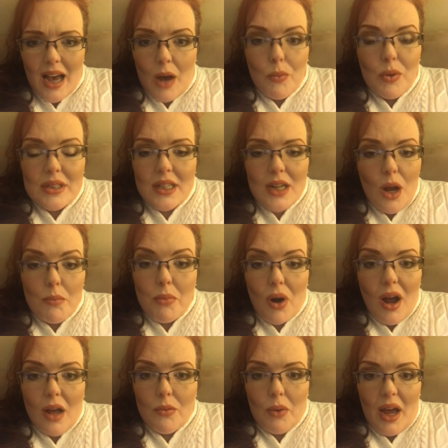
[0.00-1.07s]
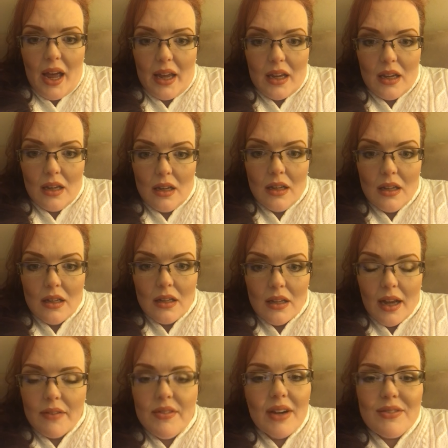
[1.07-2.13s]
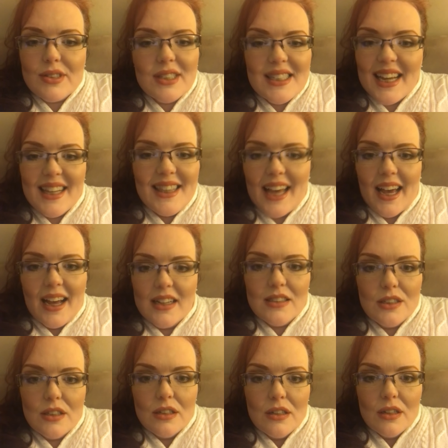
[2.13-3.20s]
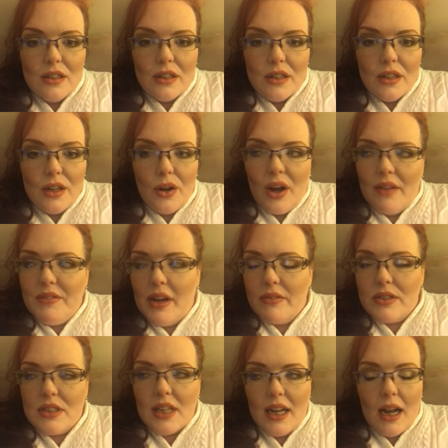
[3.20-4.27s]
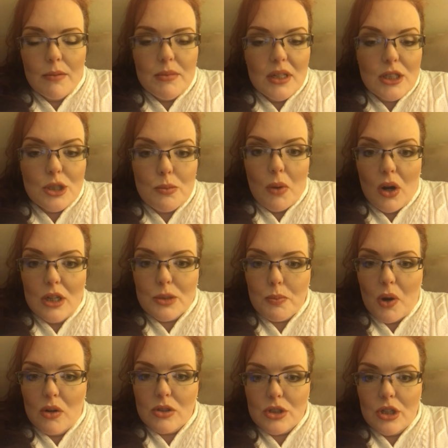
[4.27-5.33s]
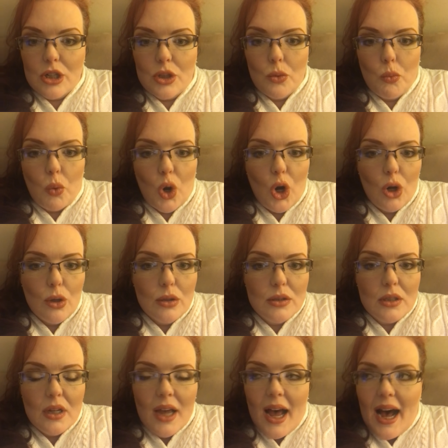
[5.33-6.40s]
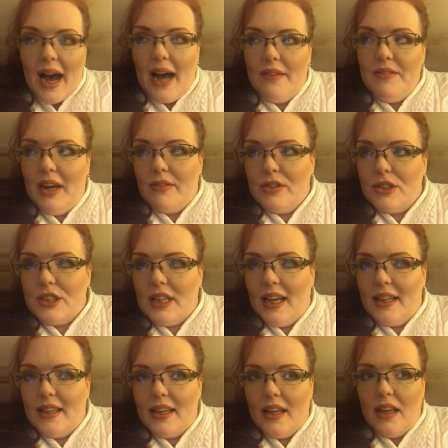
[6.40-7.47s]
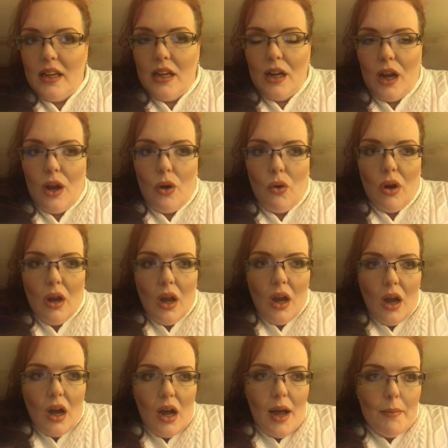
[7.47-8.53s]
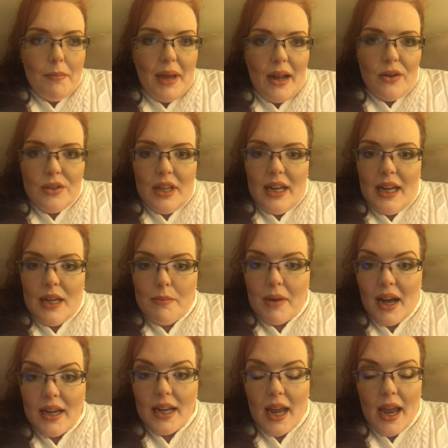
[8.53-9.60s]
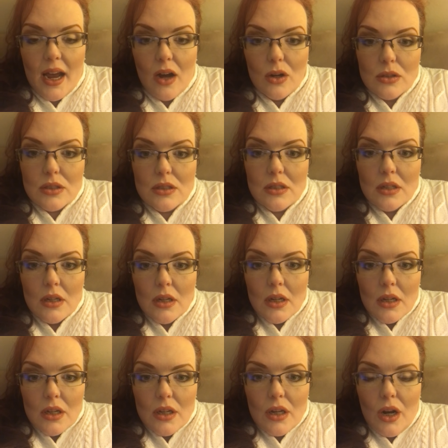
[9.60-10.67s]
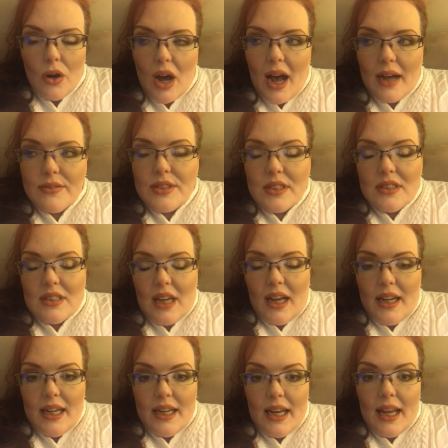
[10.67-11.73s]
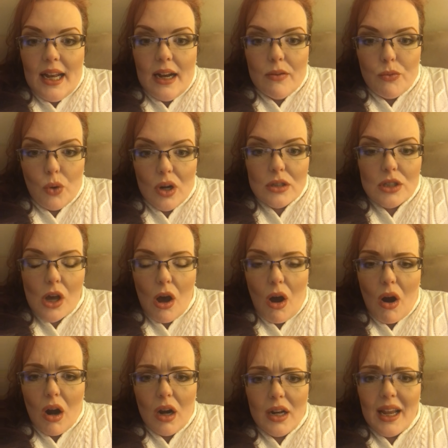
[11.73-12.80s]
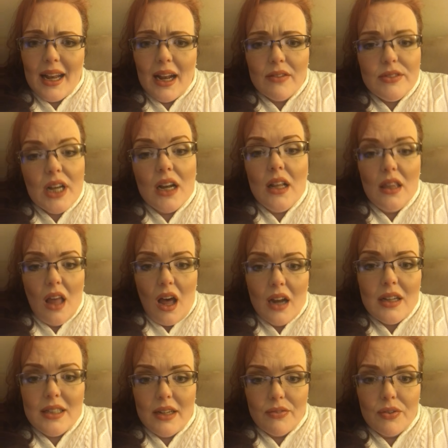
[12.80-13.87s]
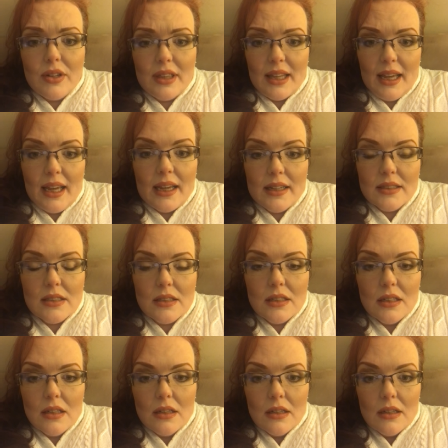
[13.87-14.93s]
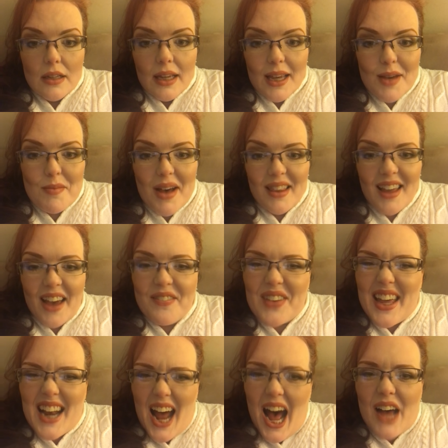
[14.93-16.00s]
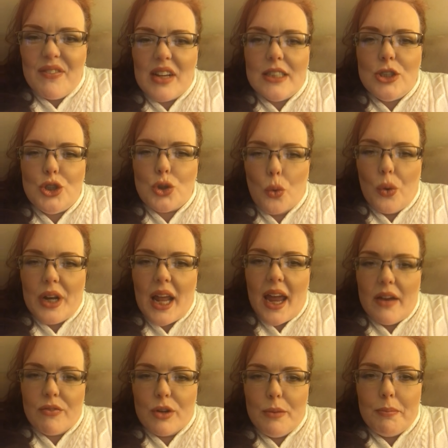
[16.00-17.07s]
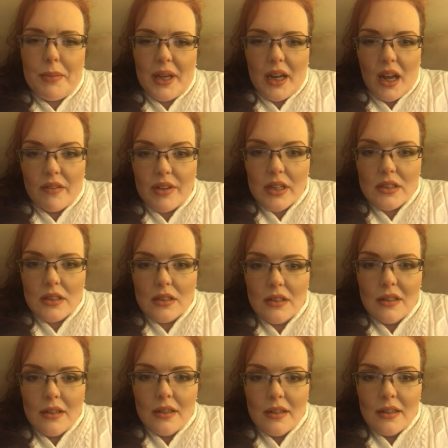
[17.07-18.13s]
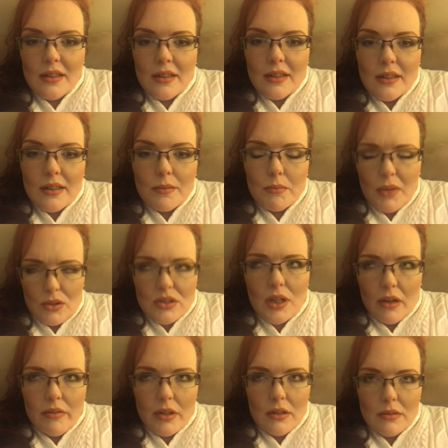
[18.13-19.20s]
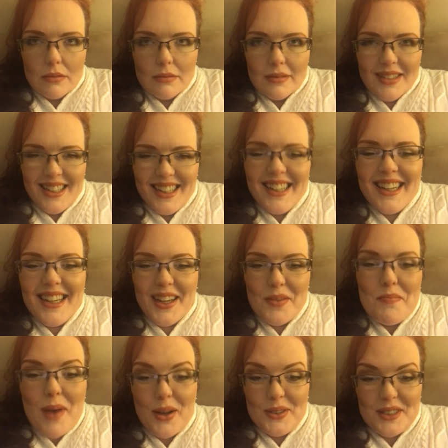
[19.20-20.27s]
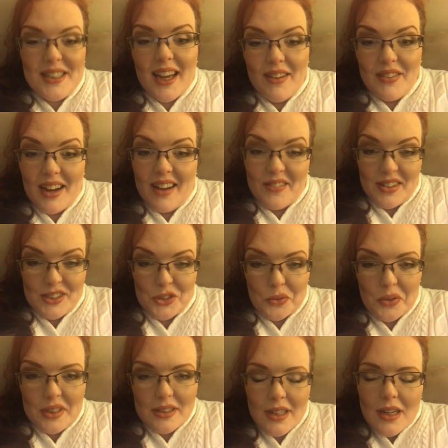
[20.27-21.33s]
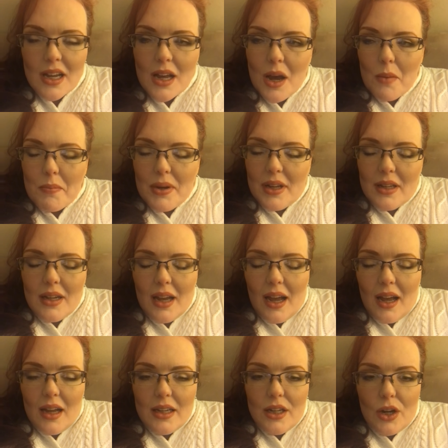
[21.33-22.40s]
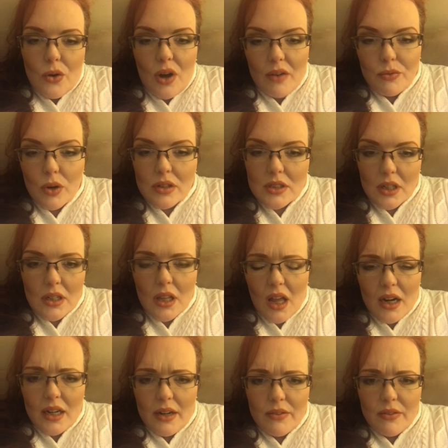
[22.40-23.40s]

I wasn't on Broadway. I've never said that. You know, I've never said I'm the smartest person in the world. I've never said that, you know, I'm better than anybody else. You know, I've studied and I've worked hard and I've done a lot of different things in my life, and I've enjoyed every bit of it. Most of it. Most of it I've enjoyed. But, you know, I've worked in a lot of